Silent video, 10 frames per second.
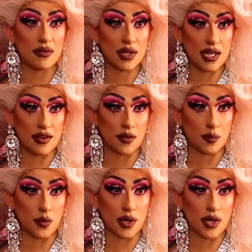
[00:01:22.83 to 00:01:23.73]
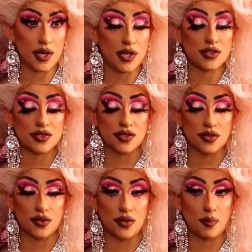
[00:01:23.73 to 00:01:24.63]
Evelyn Evermore,
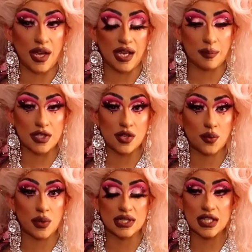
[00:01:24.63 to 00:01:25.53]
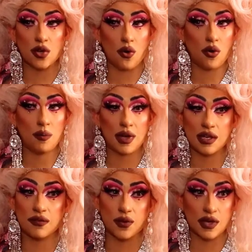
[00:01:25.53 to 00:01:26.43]
to paint me. So we did the whole
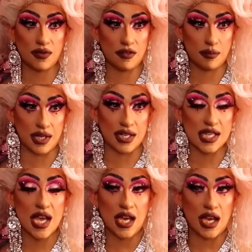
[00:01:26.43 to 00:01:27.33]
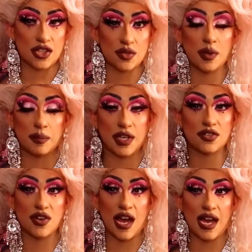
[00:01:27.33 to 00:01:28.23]
mug in 45 minutes and she put me in
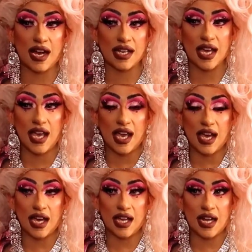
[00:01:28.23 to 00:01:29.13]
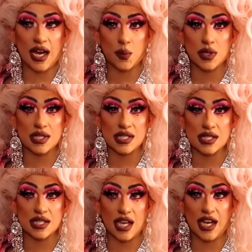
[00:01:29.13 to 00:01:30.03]
drag and I
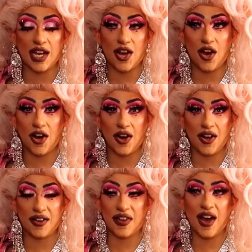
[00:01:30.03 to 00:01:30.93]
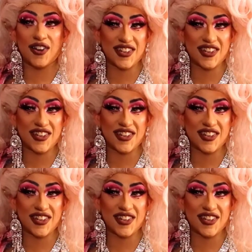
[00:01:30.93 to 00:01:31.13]
was in awe of how